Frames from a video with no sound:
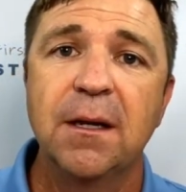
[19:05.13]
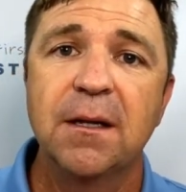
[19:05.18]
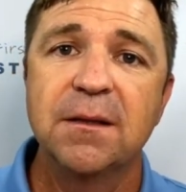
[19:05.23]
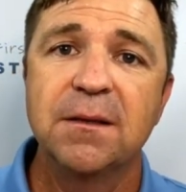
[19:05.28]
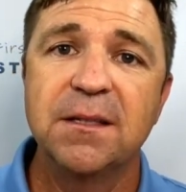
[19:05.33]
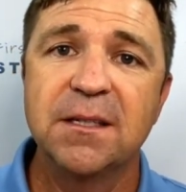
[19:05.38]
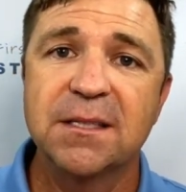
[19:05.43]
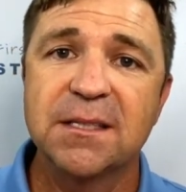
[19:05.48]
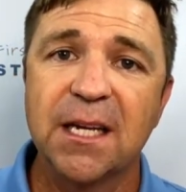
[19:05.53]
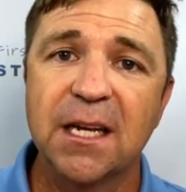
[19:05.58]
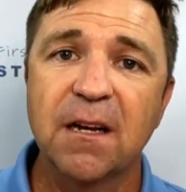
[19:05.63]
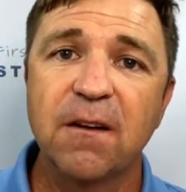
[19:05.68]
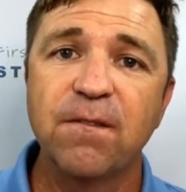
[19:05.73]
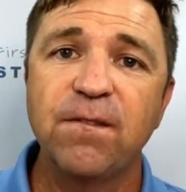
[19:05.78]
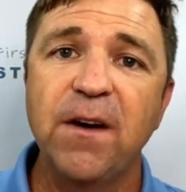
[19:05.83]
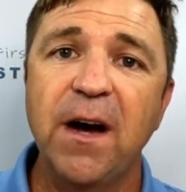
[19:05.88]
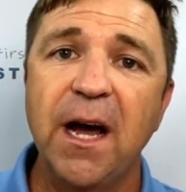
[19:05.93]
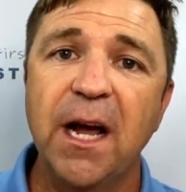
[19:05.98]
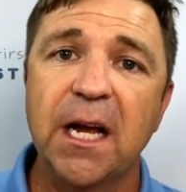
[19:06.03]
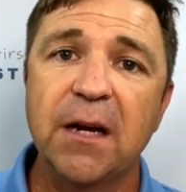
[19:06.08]
the
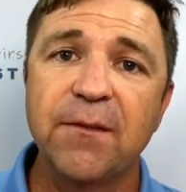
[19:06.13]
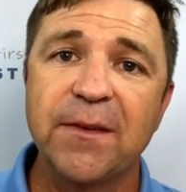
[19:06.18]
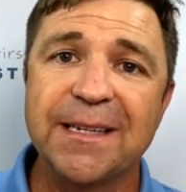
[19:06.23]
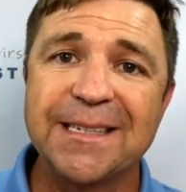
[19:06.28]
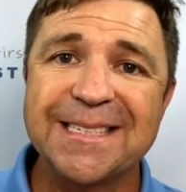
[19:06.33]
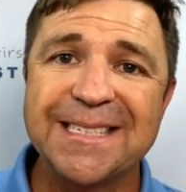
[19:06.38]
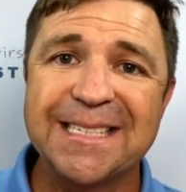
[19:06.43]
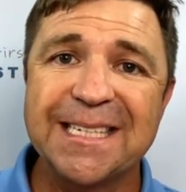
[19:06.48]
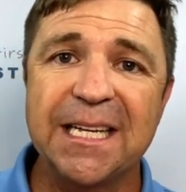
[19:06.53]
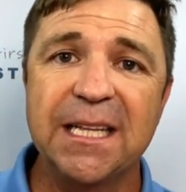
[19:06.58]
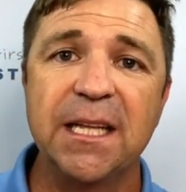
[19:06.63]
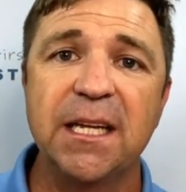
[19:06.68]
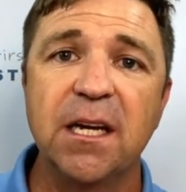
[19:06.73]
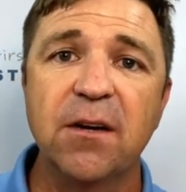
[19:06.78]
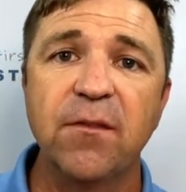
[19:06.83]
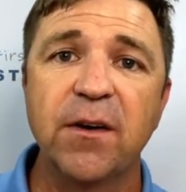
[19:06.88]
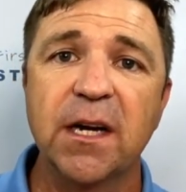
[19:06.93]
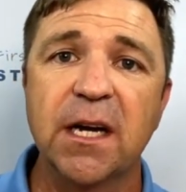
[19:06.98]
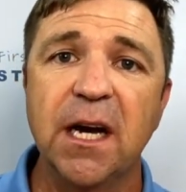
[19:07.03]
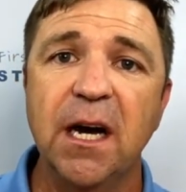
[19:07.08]
signifying of a sealing
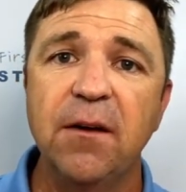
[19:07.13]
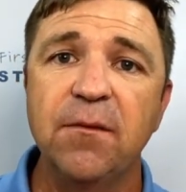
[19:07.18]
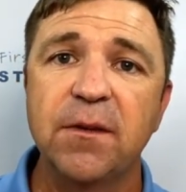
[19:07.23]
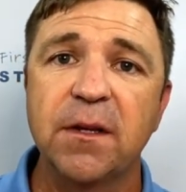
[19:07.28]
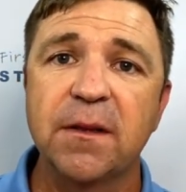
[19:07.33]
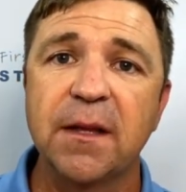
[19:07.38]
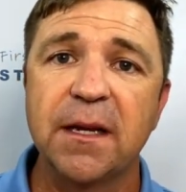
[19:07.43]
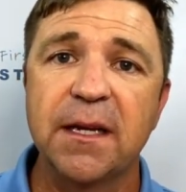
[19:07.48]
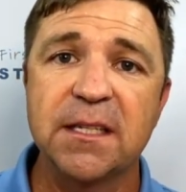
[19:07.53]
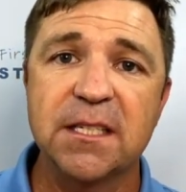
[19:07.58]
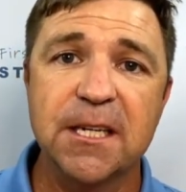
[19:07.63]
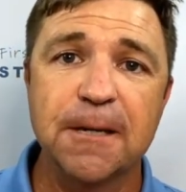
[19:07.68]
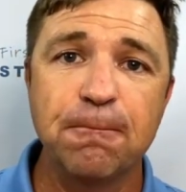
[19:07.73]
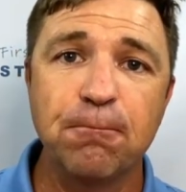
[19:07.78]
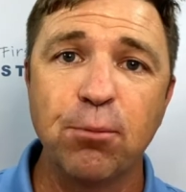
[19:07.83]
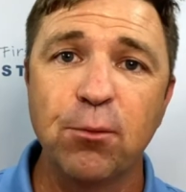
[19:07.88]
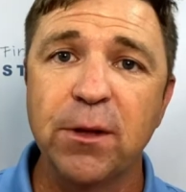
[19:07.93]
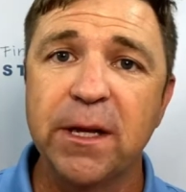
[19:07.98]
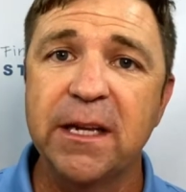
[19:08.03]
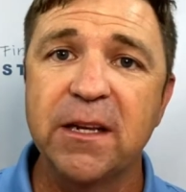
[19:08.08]
of a covenant, that it's
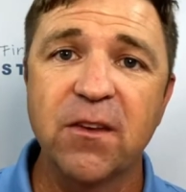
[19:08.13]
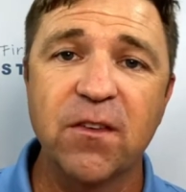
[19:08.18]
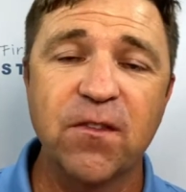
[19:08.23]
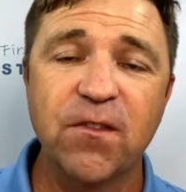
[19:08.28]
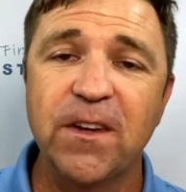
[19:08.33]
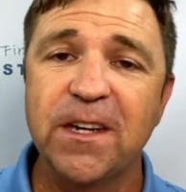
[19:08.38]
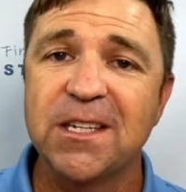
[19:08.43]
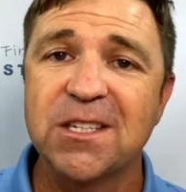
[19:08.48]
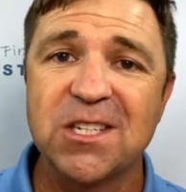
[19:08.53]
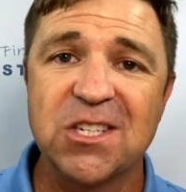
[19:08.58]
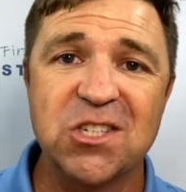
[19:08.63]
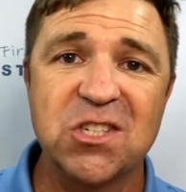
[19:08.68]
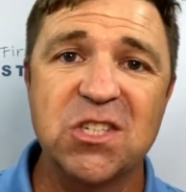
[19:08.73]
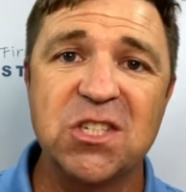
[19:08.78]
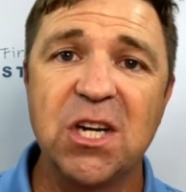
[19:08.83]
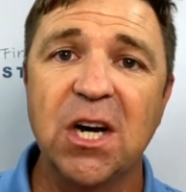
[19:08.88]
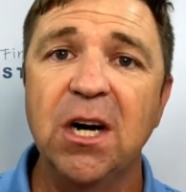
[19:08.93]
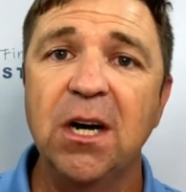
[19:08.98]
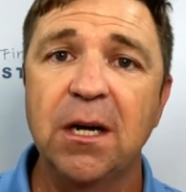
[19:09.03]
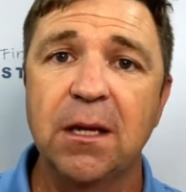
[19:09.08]
complete, it's finished, it's
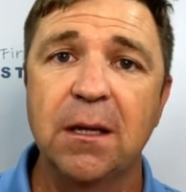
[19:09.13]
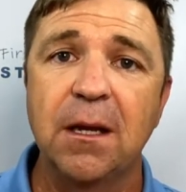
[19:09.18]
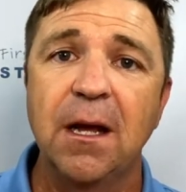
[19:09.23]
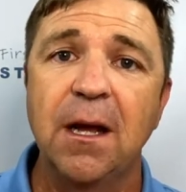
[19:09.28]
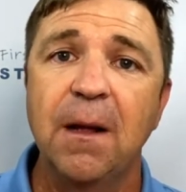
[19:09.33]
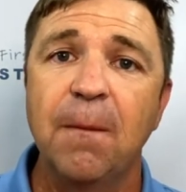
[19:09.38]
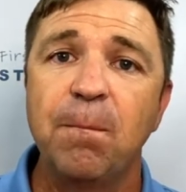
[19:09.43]
done.